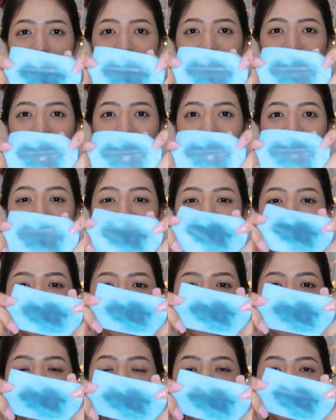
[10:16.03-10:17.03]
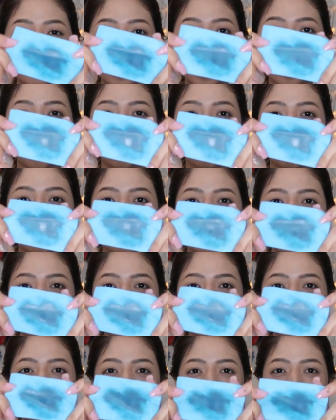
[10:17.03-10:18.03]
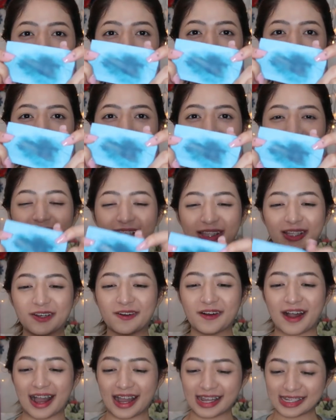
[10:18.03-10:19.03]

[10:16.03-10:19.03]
Actually, for 8 hours, not bad na to ah.